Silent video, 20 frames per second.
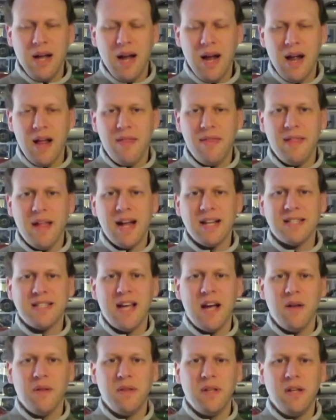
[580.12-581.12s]
And that's
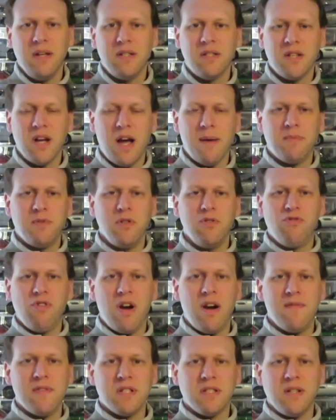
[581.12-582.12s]
how the top 2
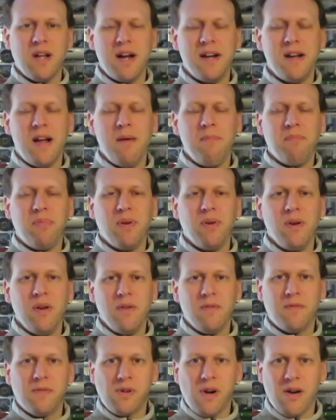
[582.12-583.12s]
drivers line up.
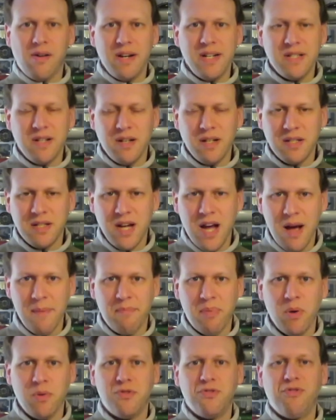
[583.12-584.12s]
Ferrari's on top,
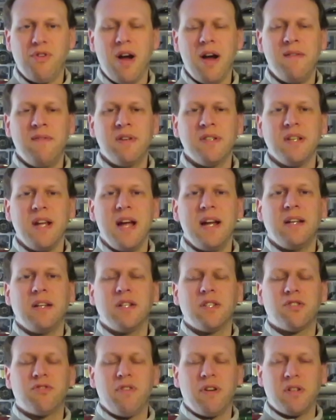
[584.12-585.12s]
both drivers and
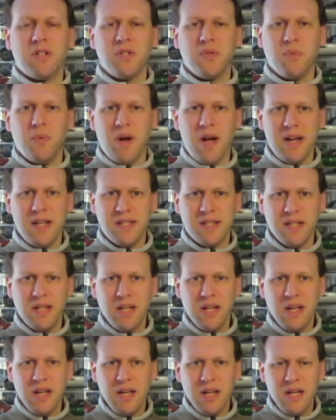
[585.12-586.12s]
constructors-wise.
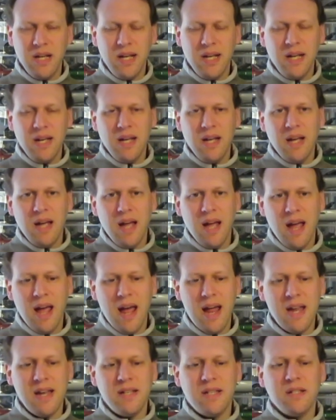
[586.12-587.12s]

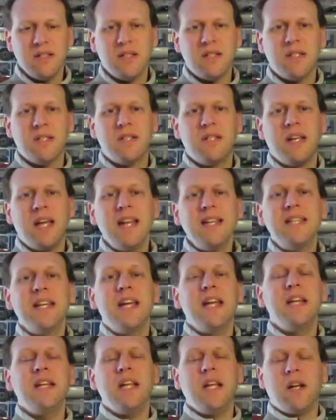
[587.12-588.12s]
And to get to
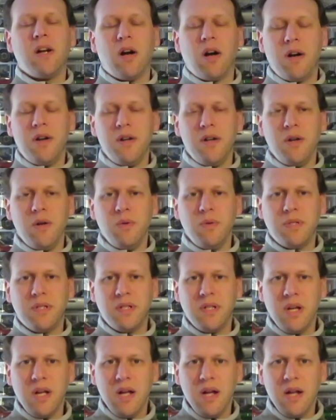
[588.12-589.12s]
IndyCar
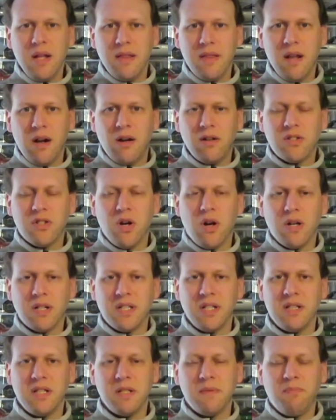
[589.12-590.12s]
news, there are talks
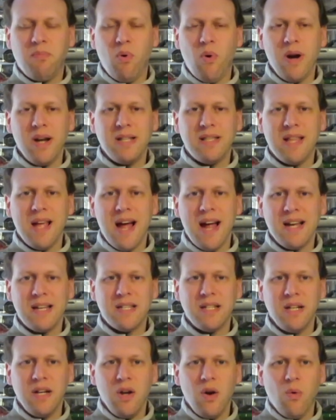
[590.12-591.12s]
at this point
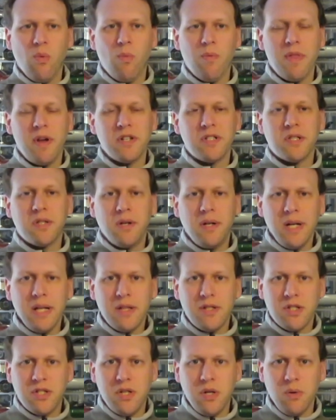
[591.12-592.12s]
that there's
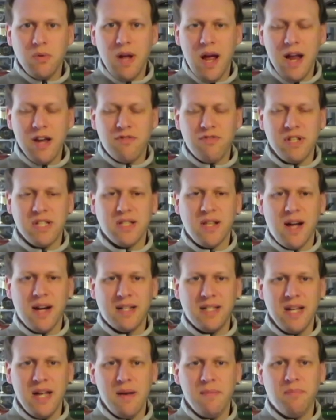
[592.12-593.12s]
32 entries
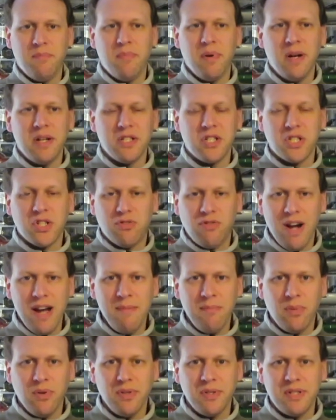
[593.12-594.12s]
locked in, but a
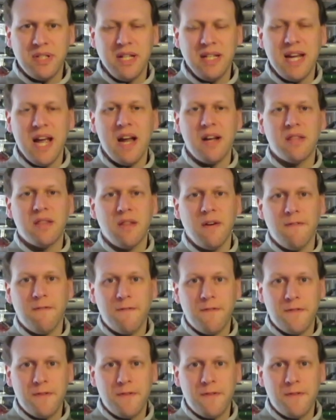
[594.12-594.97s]
scramble to get the